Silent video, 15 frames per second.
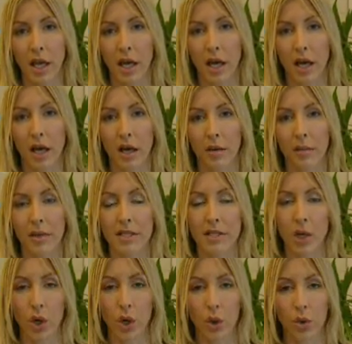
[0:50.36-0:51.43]
as
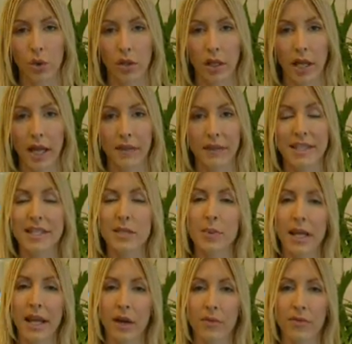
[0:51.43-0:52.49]
a whole. And this has
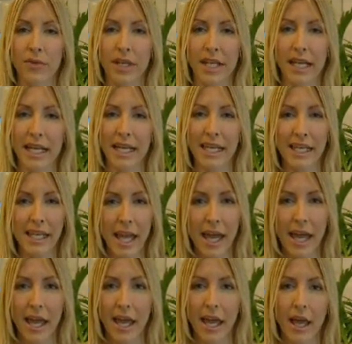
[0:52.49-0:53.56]
been out for nearly a
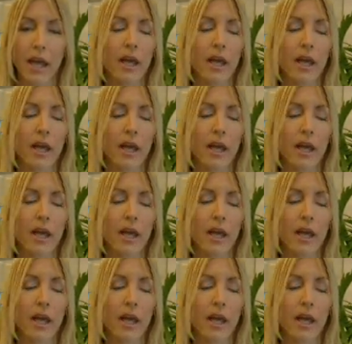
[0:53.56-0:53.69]
year.